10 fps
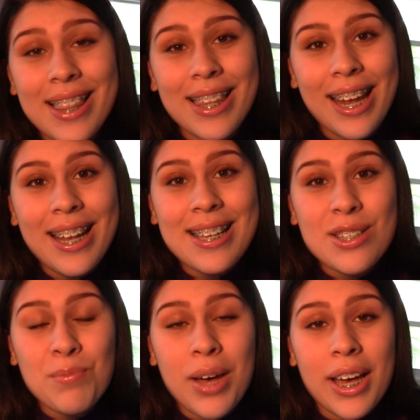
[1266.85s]
That
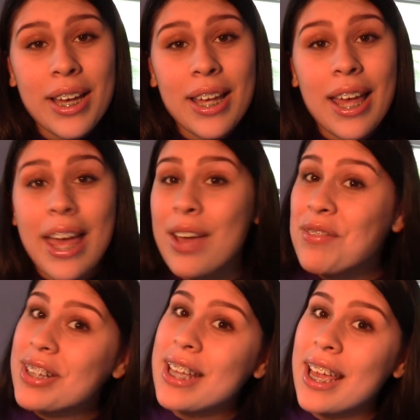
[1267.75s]
is my
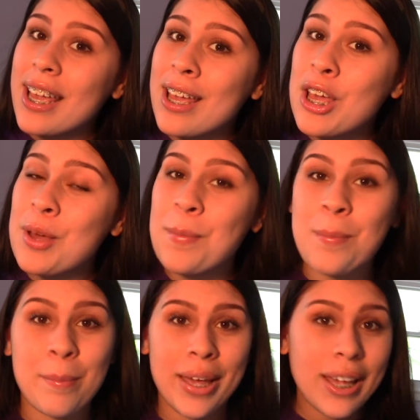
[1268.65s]
everyday
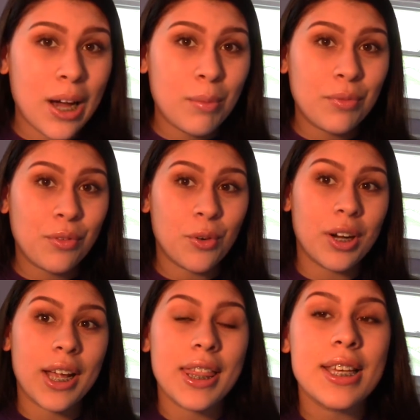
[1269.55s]
makeup
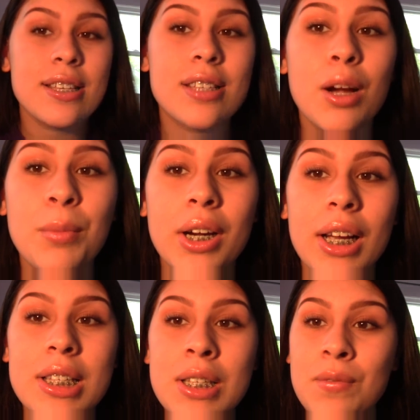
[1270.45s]
for the summer.
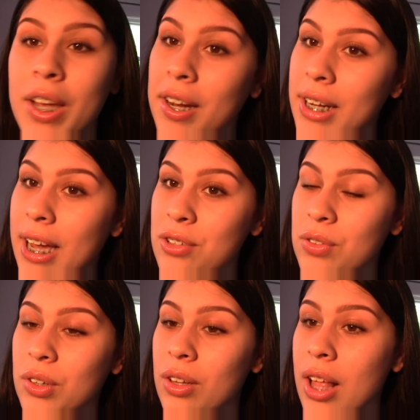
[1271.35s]
It's very
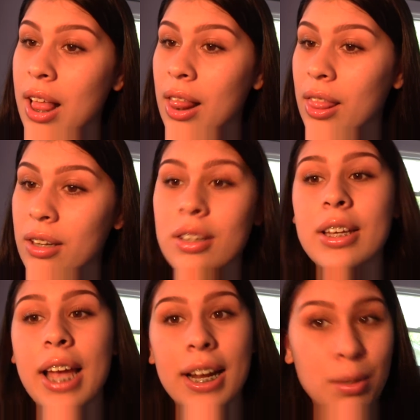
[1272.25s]
natural.
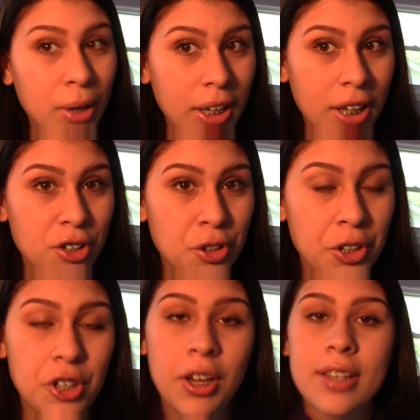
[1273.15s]
Literally anybody can do
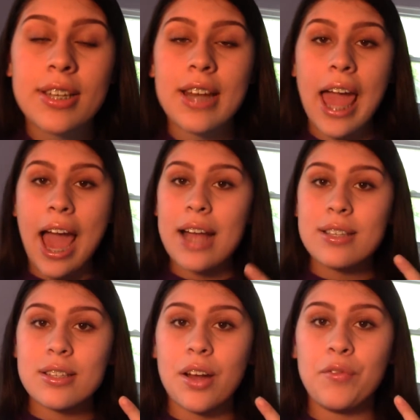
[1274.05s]
it. You guys can add
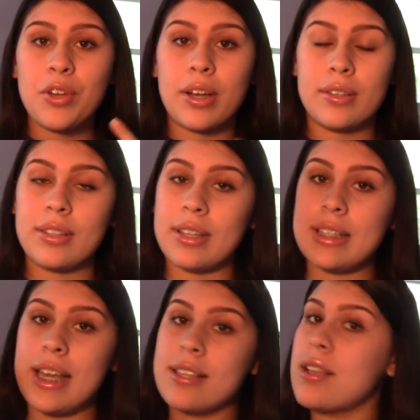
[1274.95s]
stuff, you guys can
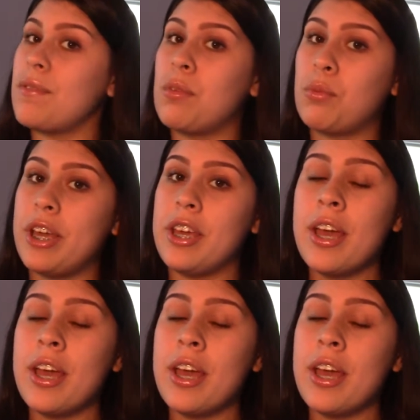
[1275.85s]
take stuff away.